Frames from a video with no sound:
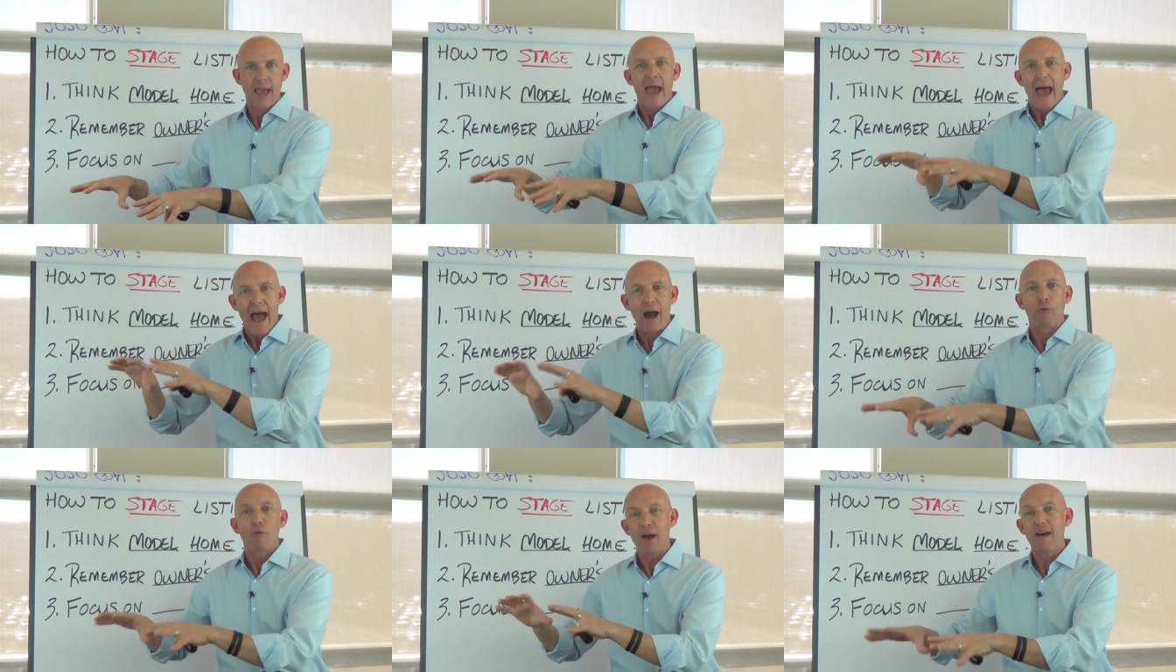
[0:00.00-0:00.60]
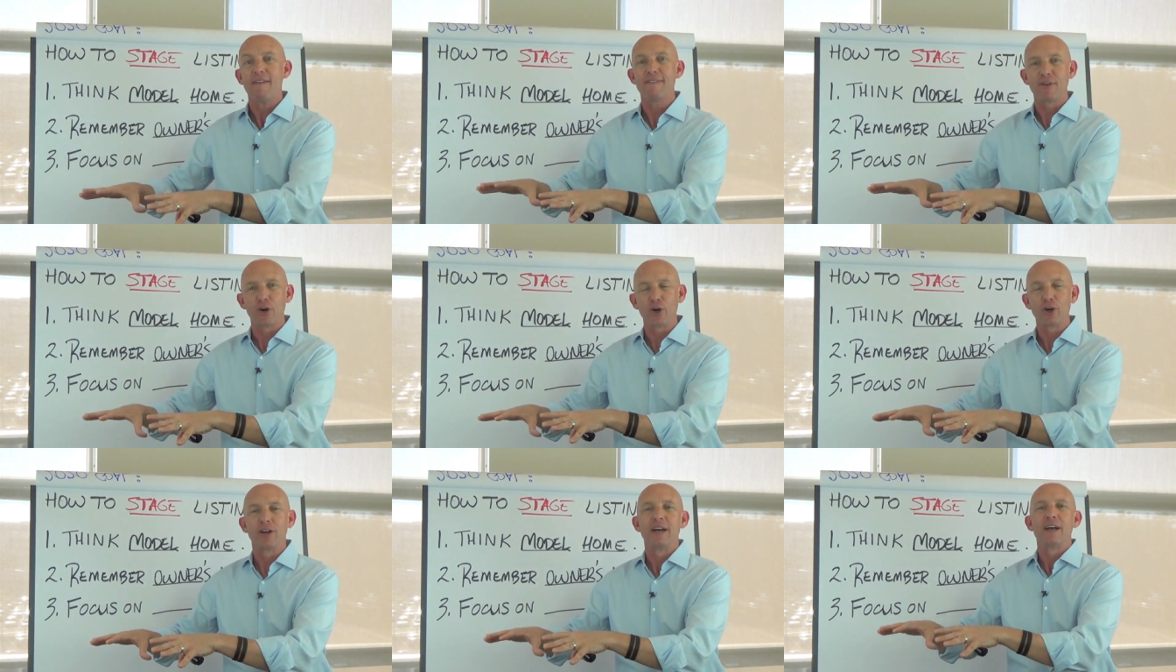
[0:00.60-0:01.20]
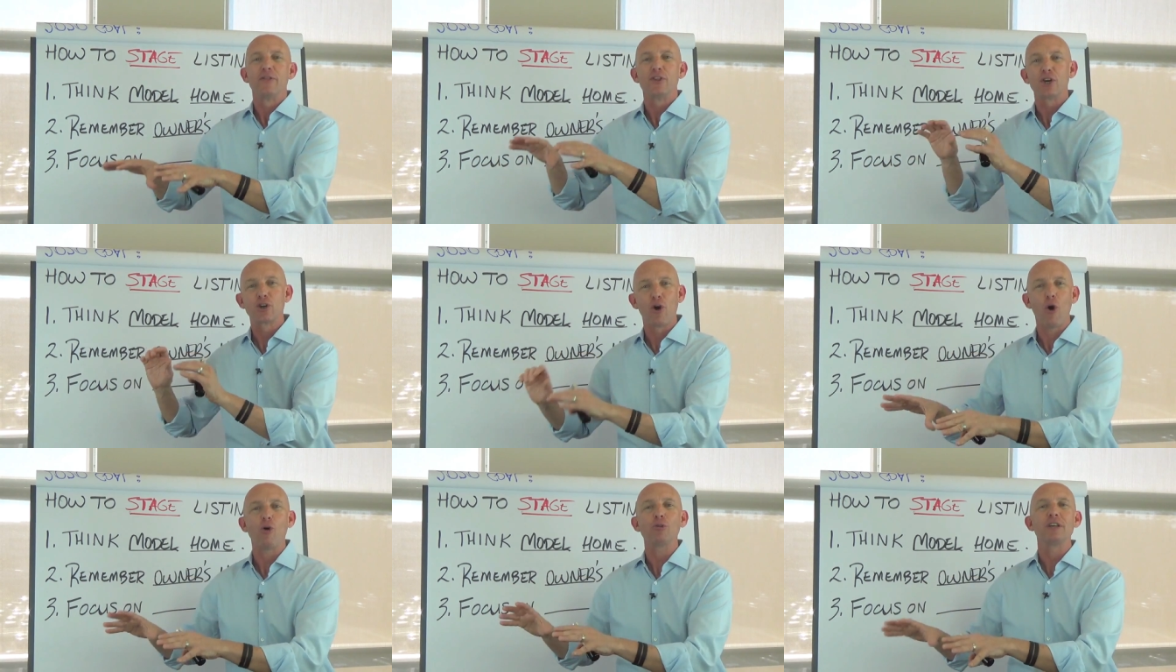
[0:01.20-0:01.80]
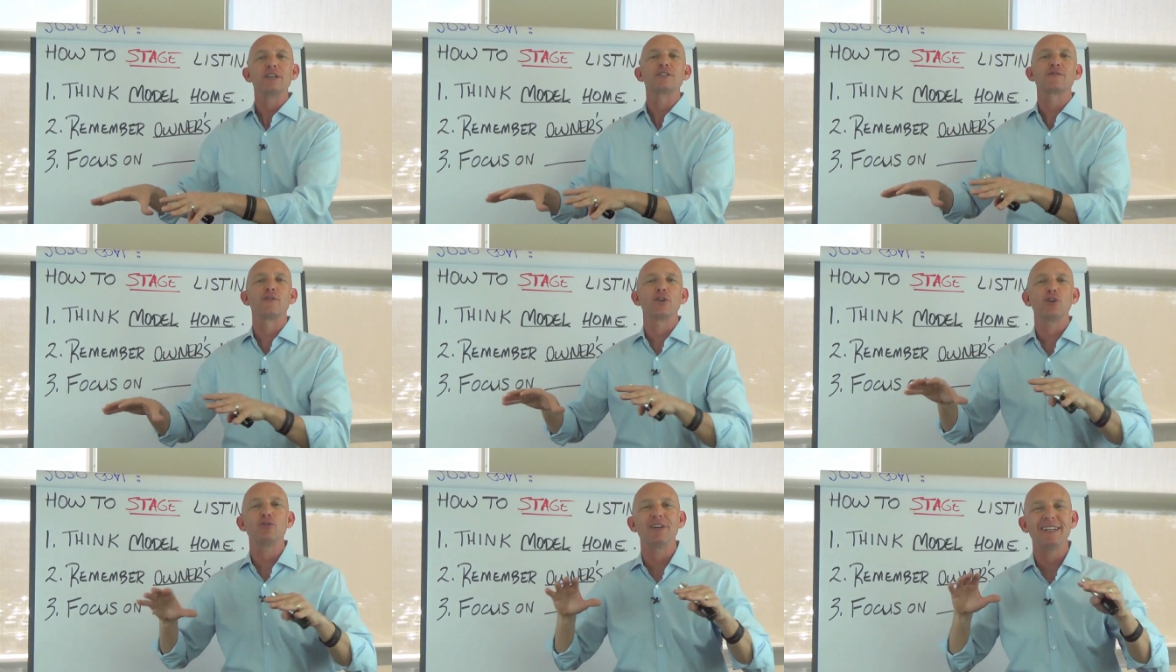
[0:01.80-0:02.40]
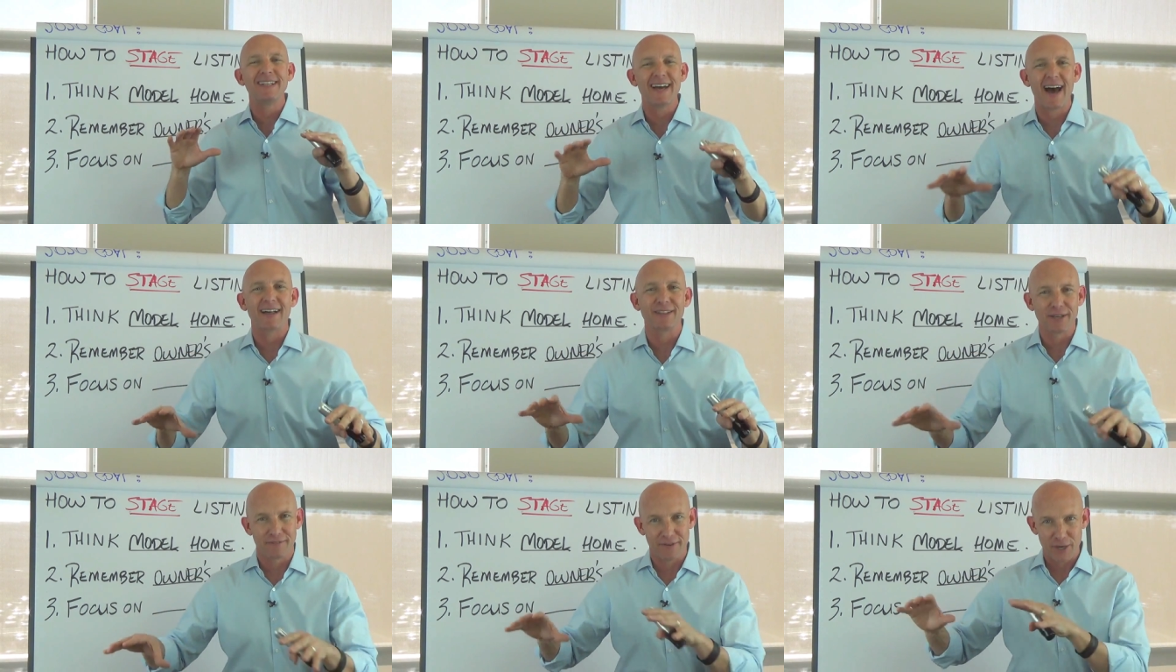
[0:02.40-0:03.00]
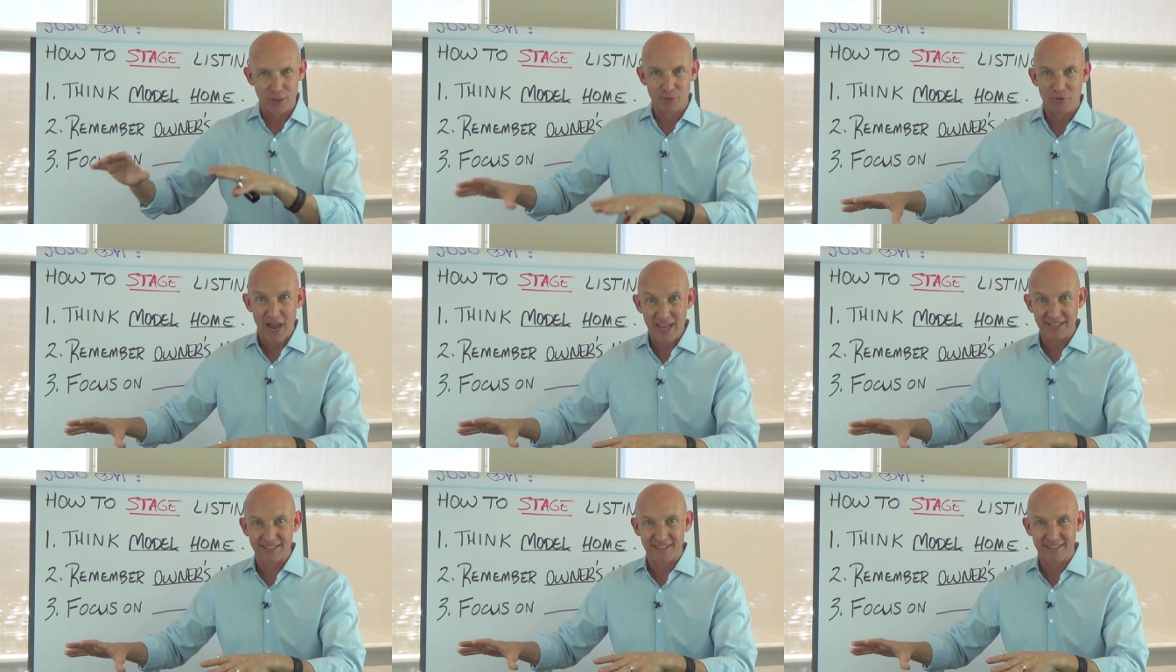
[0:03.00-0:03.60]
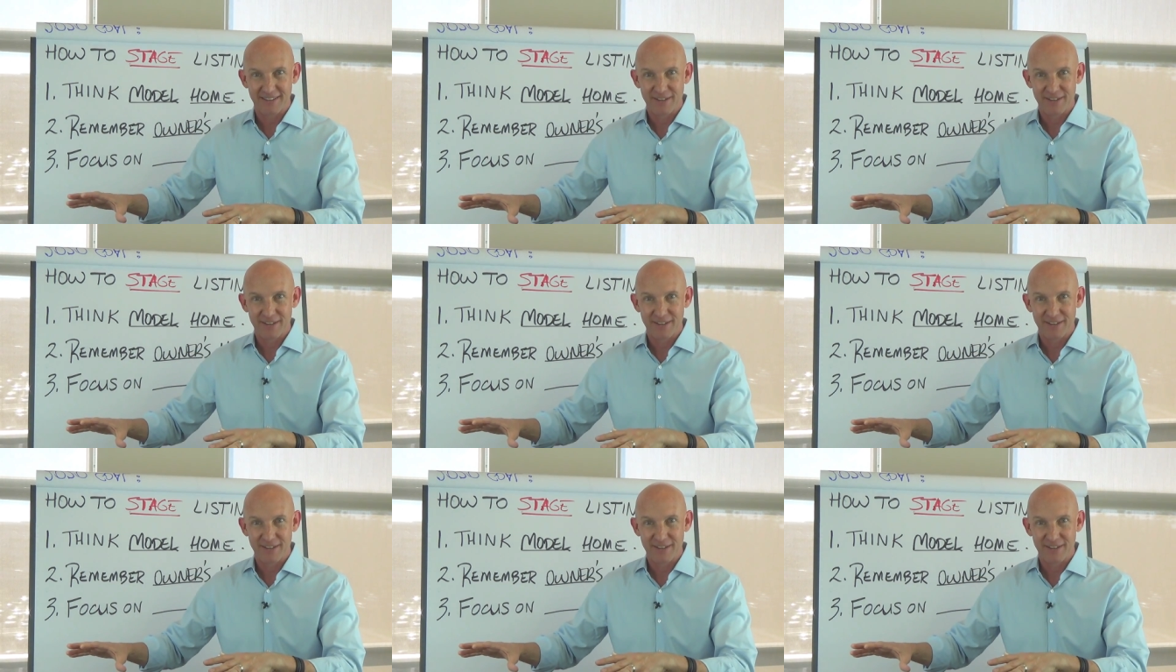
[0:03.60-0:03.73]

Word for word: However, the goal is for you to not live here, right?